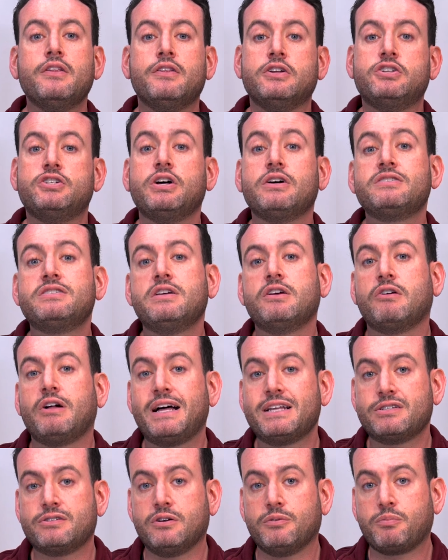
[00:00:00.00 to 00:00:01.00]
the Chelsea
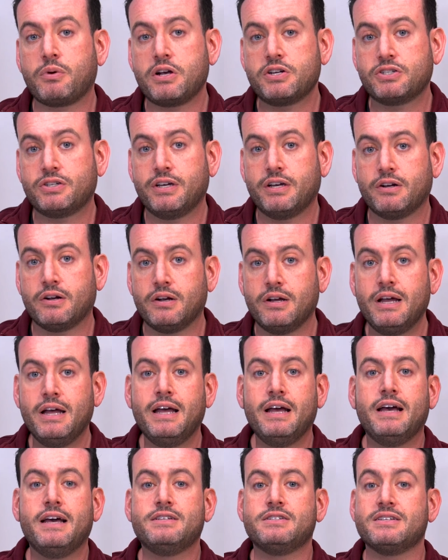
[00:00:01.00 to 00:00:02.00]
Classical Brush Cleaner
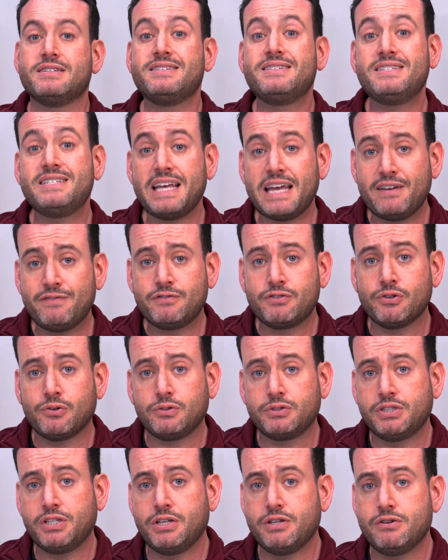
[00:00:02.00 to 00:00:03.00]
is a safe
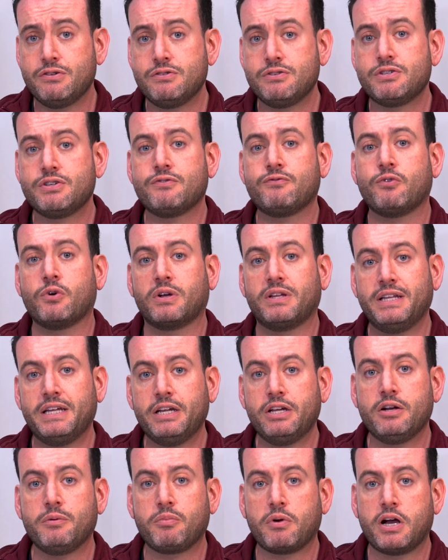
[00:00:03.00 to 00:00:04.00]
tool to use for
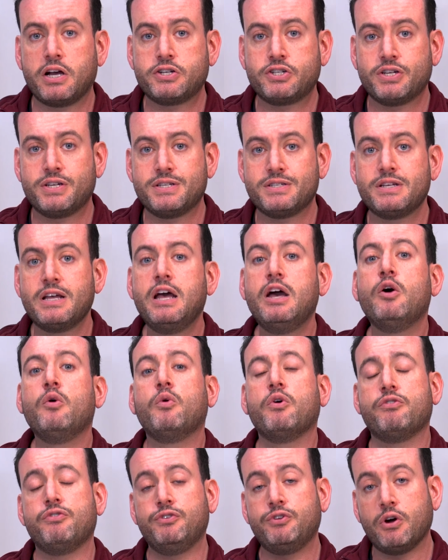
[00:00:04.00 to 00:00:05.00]
cleaning your brushes
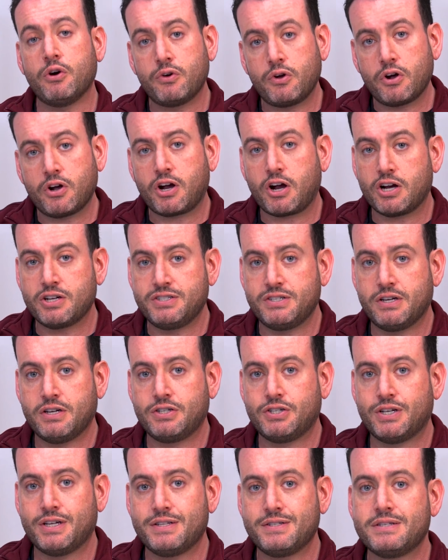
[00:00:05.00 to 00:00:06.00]
with no known
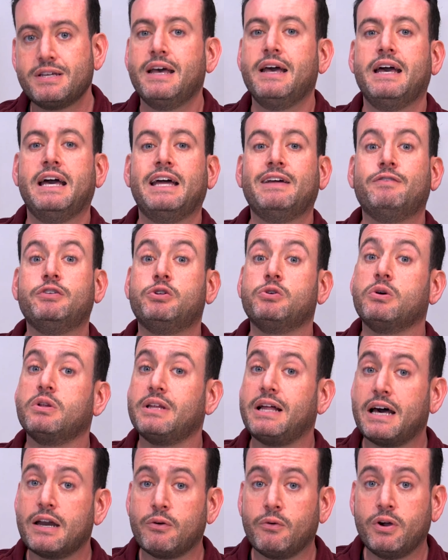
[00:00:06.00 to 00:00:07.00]
carcinogens. And if you do a
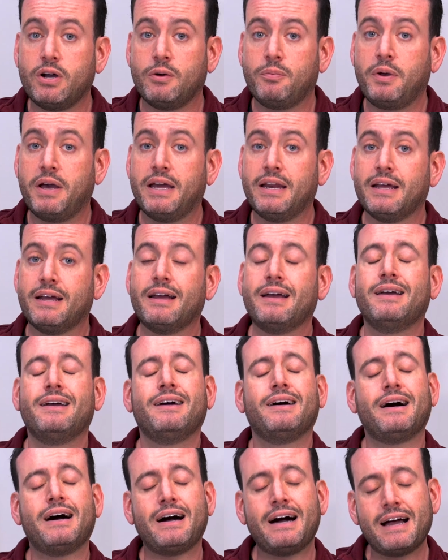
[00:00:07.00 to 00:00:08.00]
lot of oil painting,
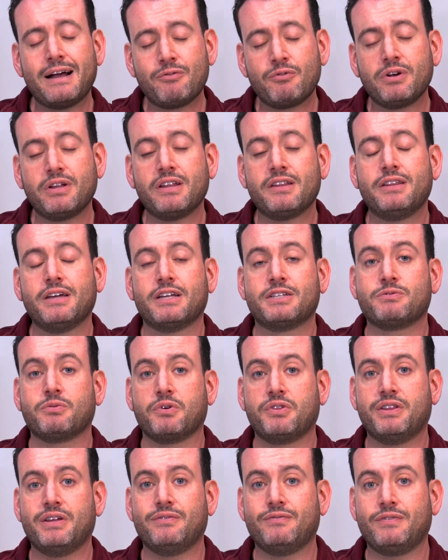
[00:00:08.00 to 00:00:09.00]
I really think it's worth the